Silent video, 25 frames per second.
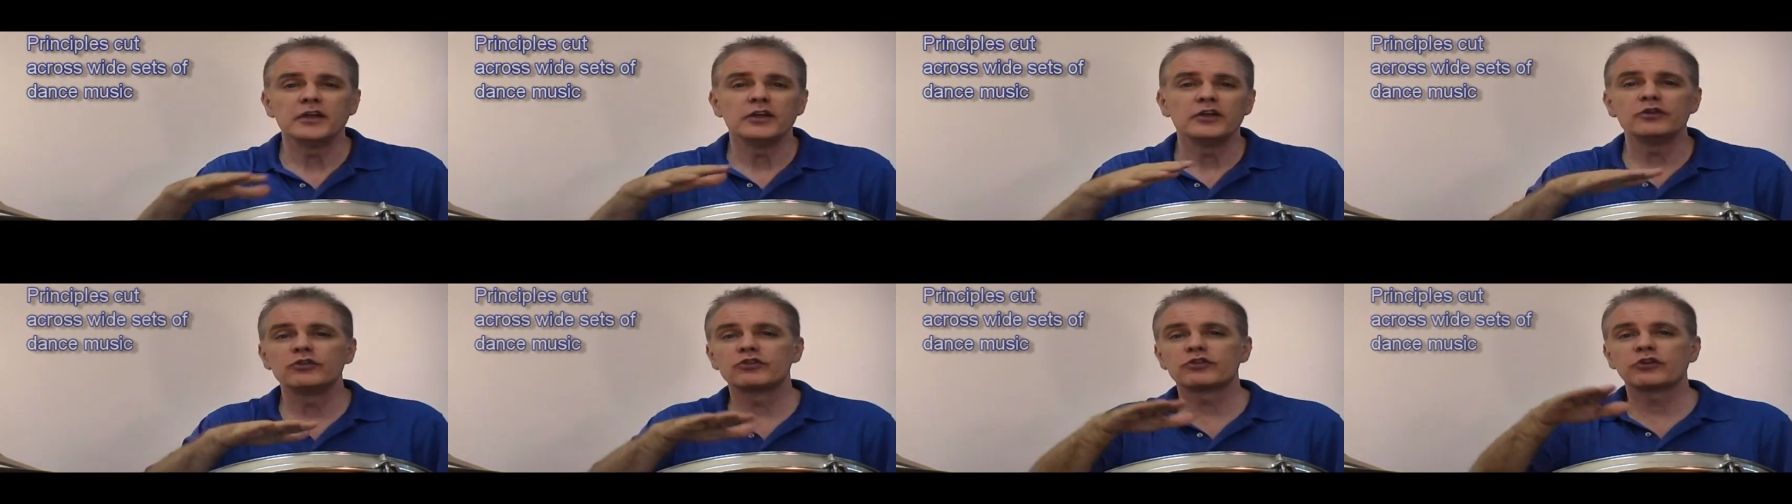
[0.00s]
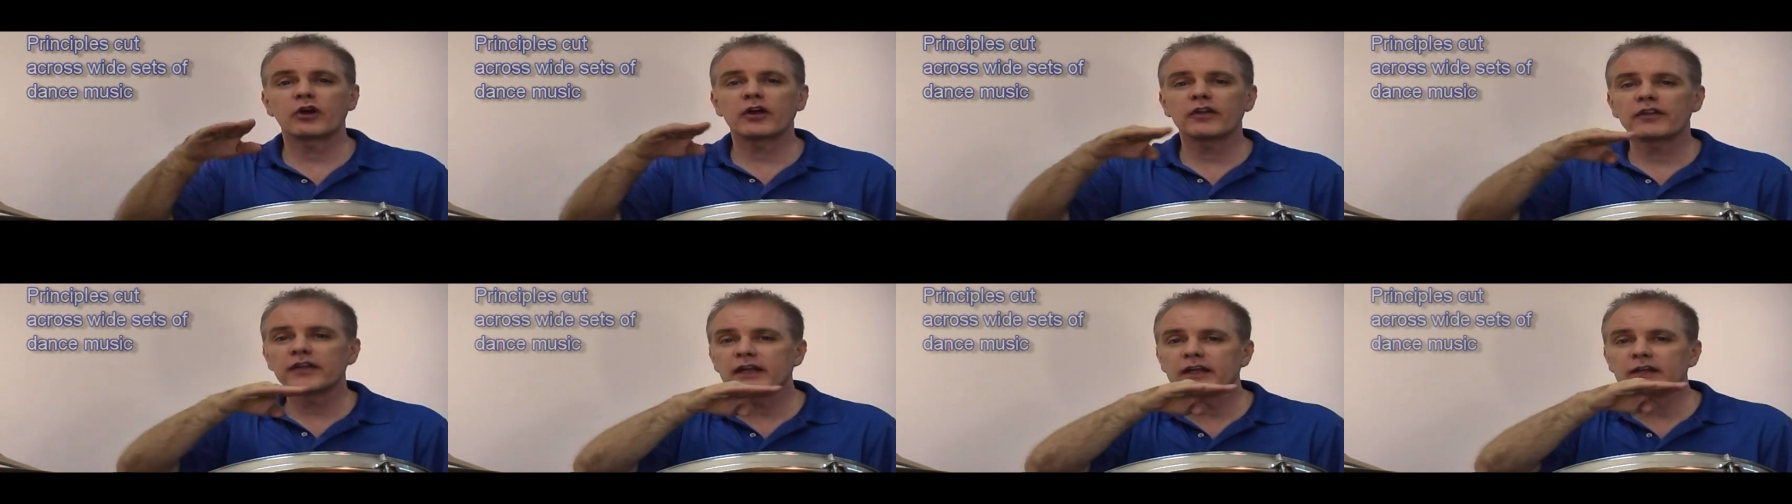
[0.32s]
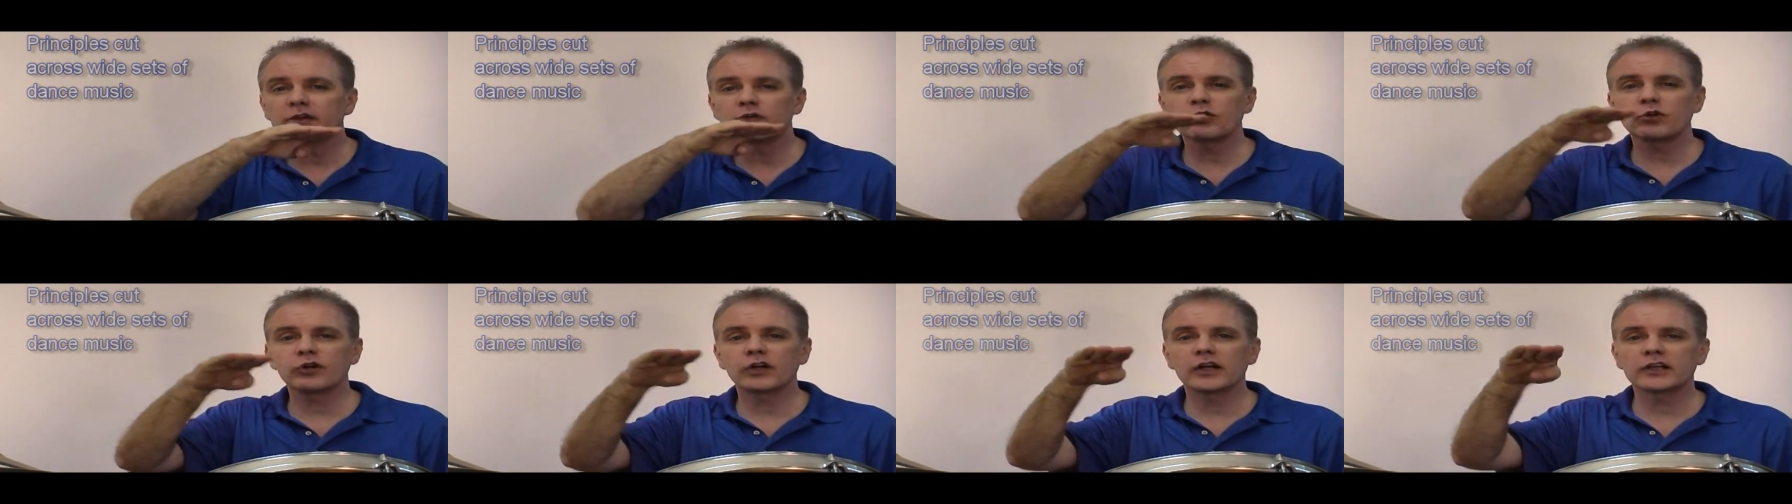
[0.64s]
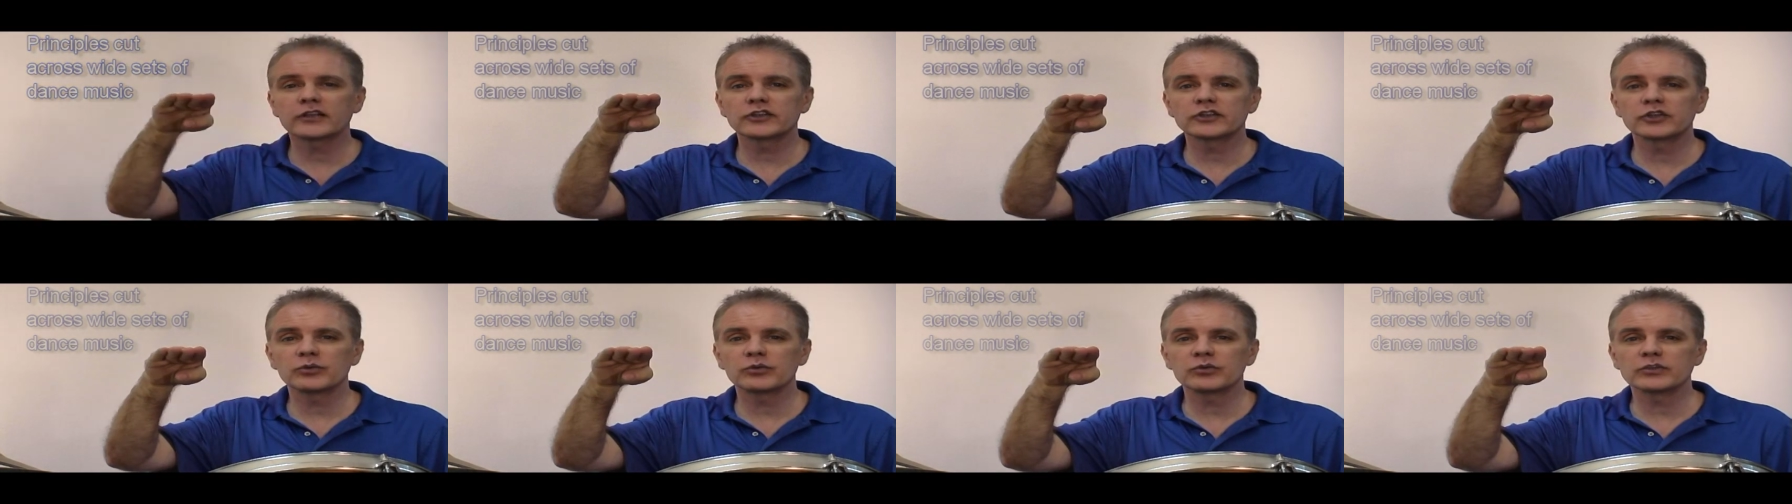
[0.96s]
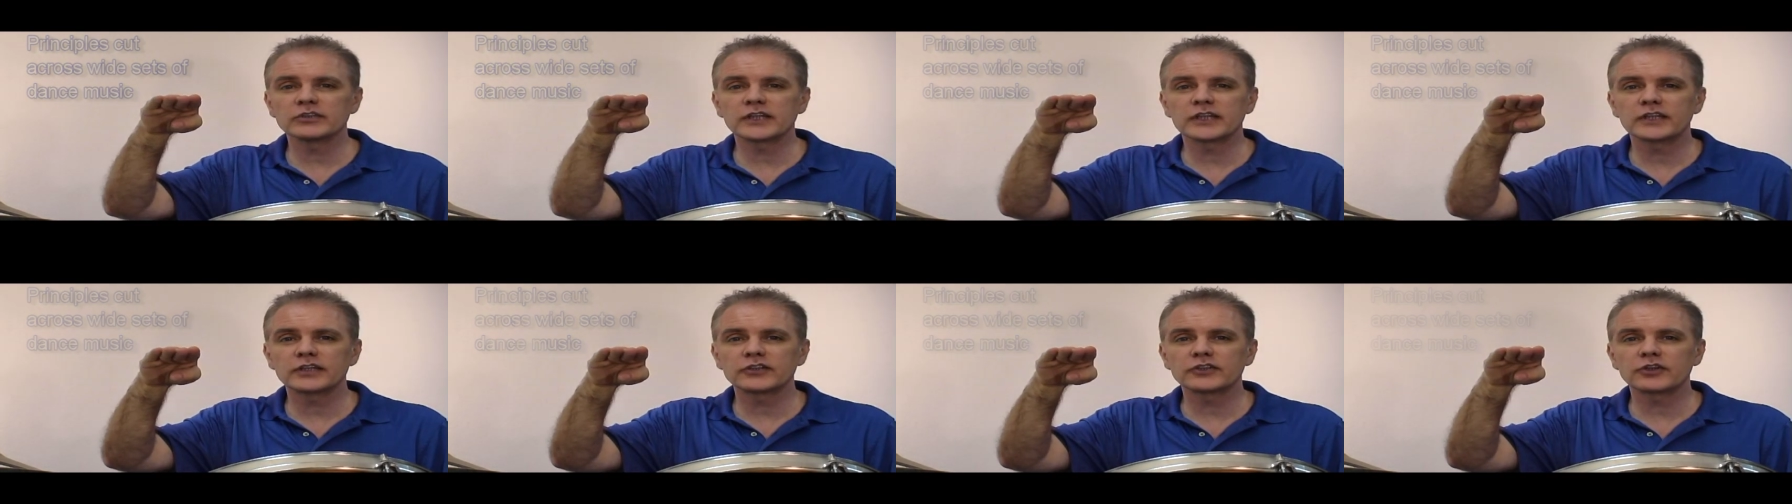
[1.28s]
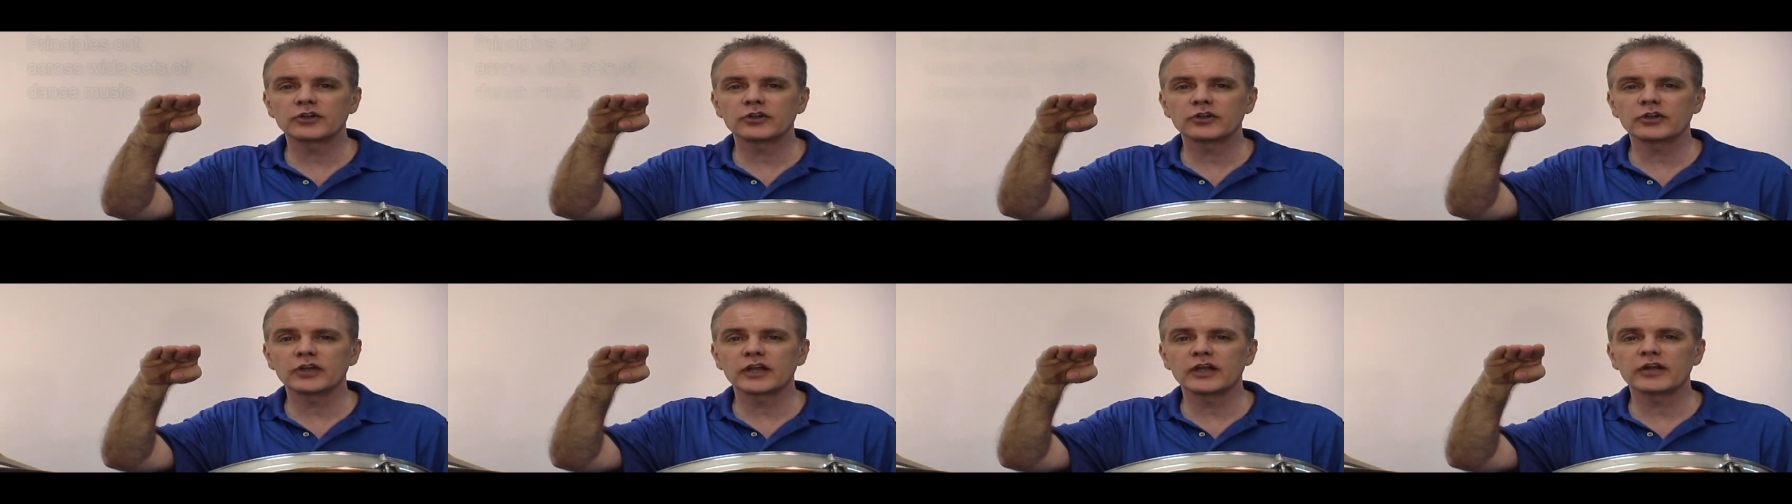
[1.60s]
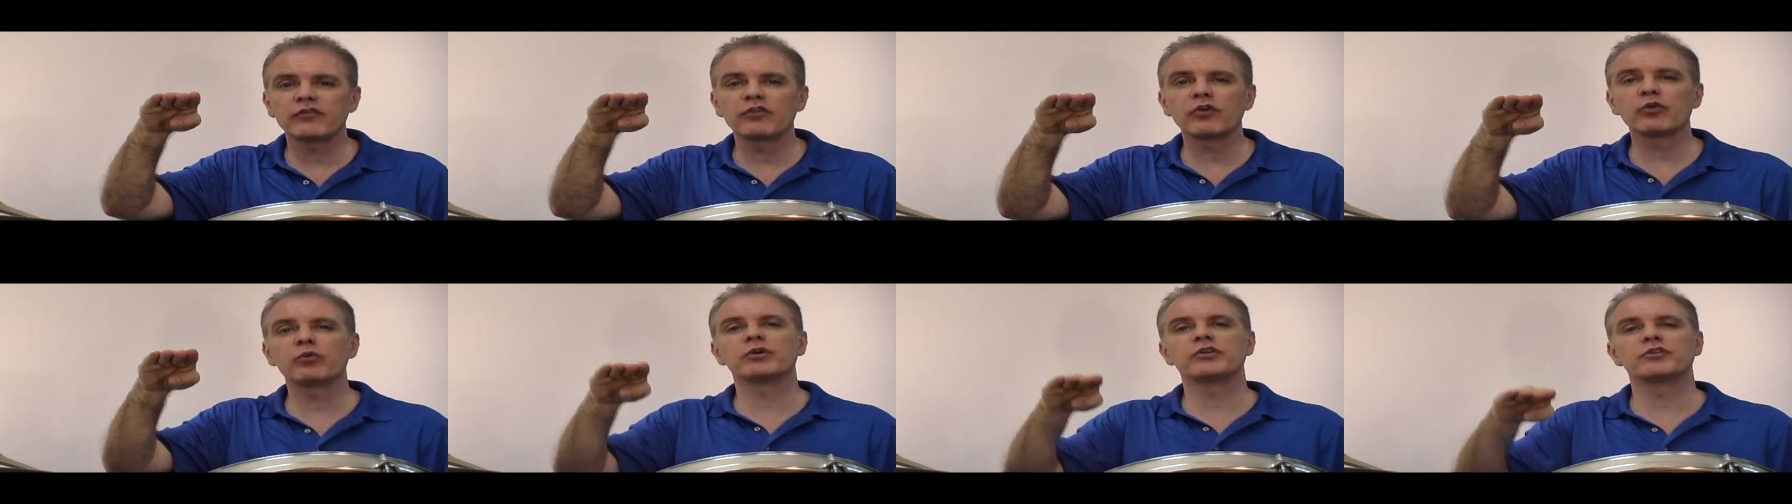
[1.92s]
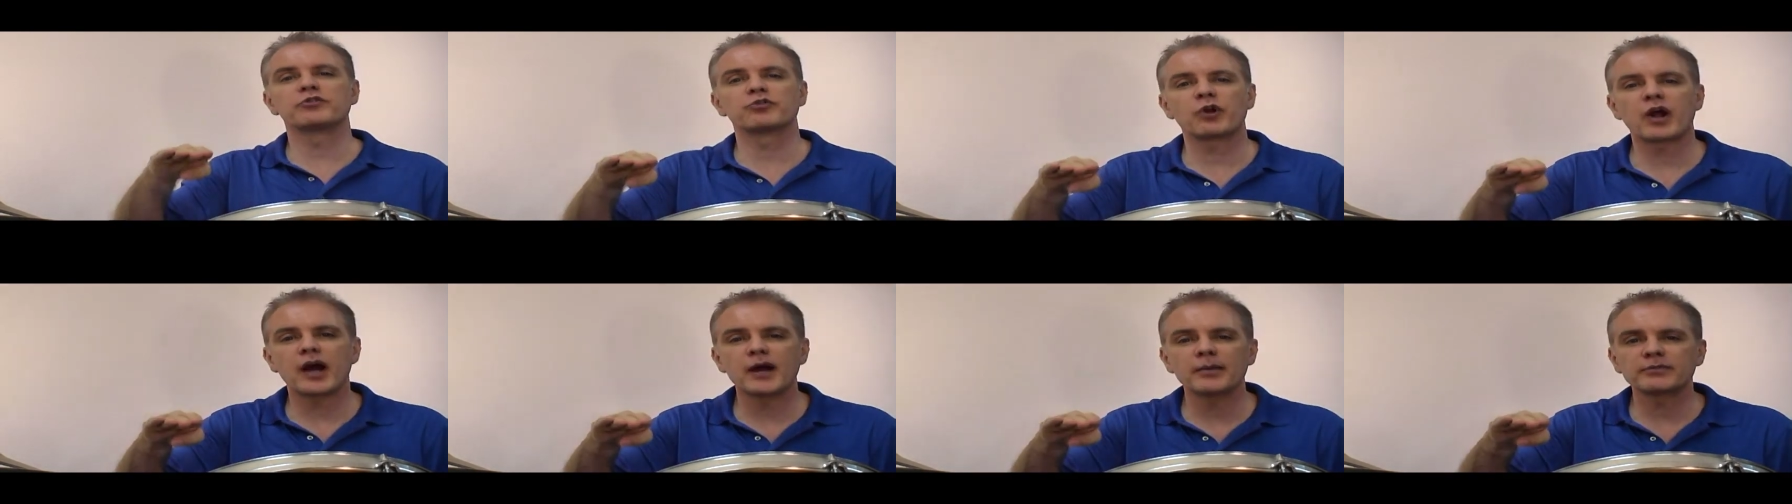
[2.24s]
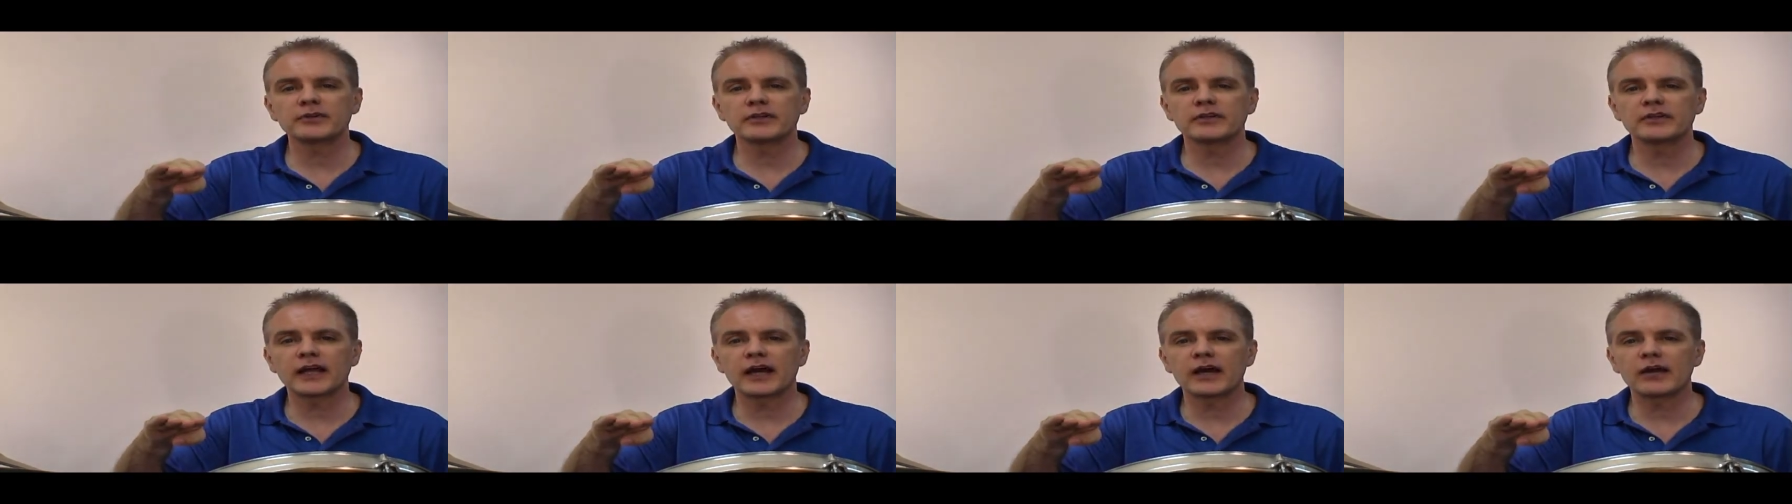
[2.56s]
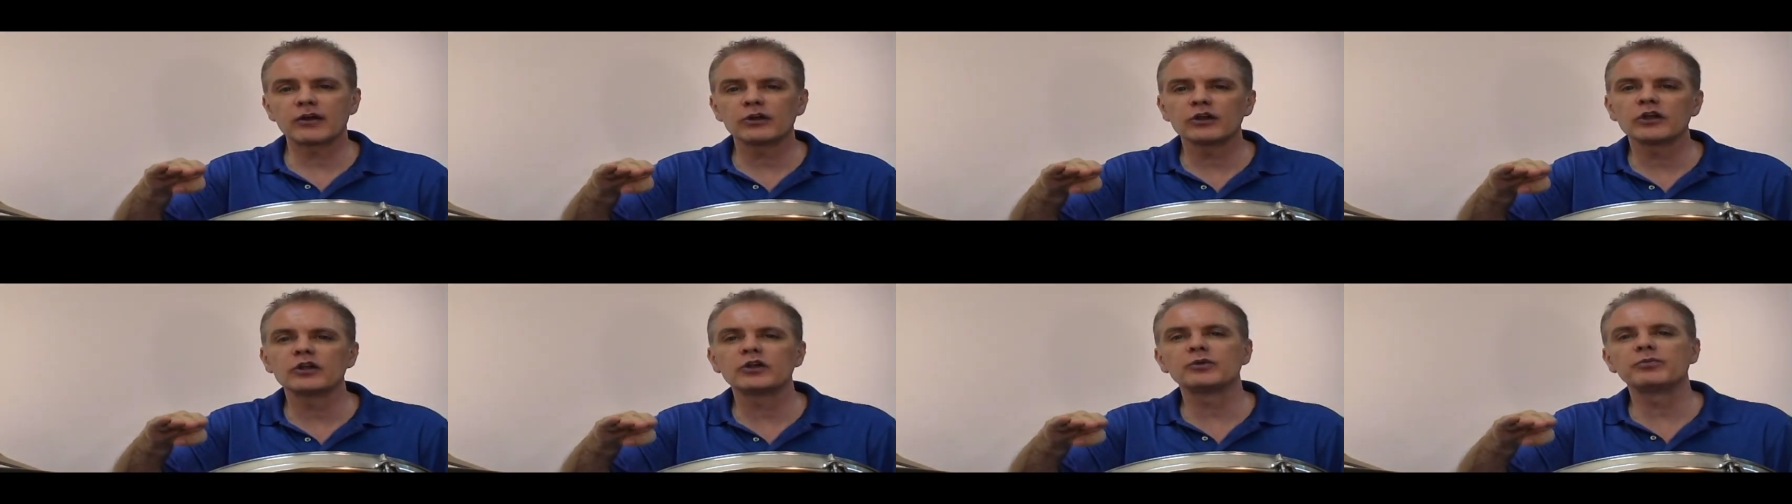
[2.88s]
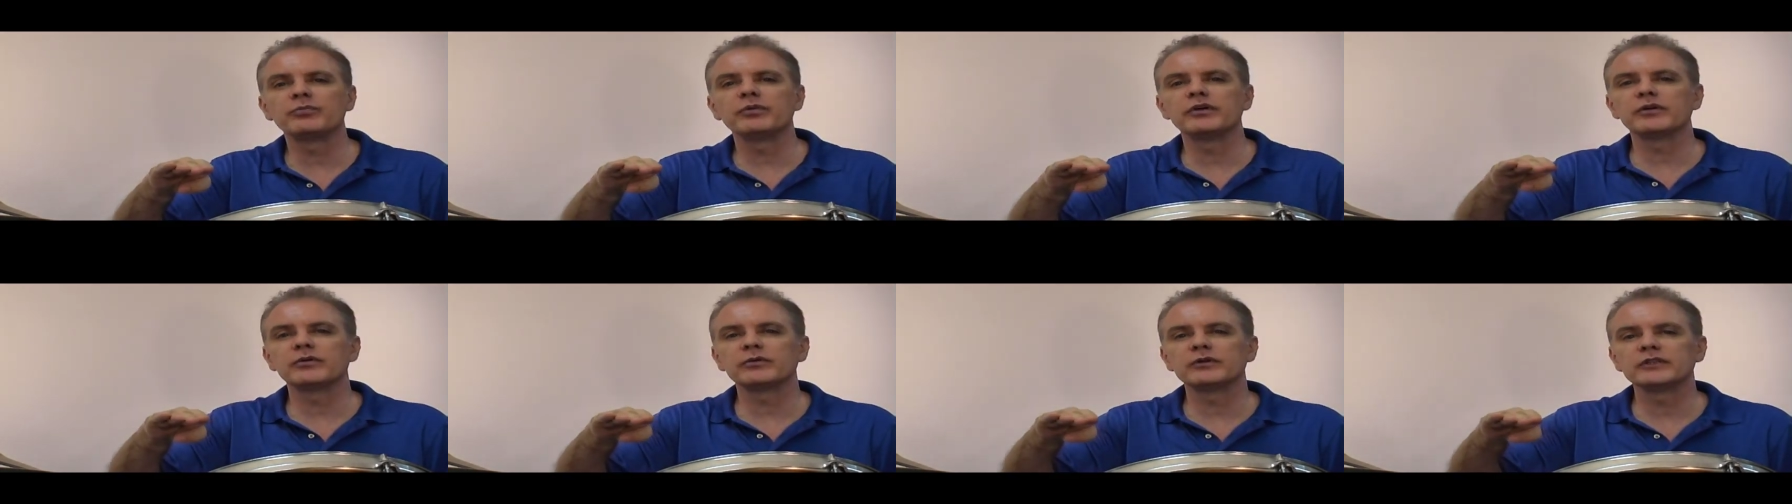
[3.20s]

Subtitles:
you saw the introduction was at a certain level. We dropped it down a little bit.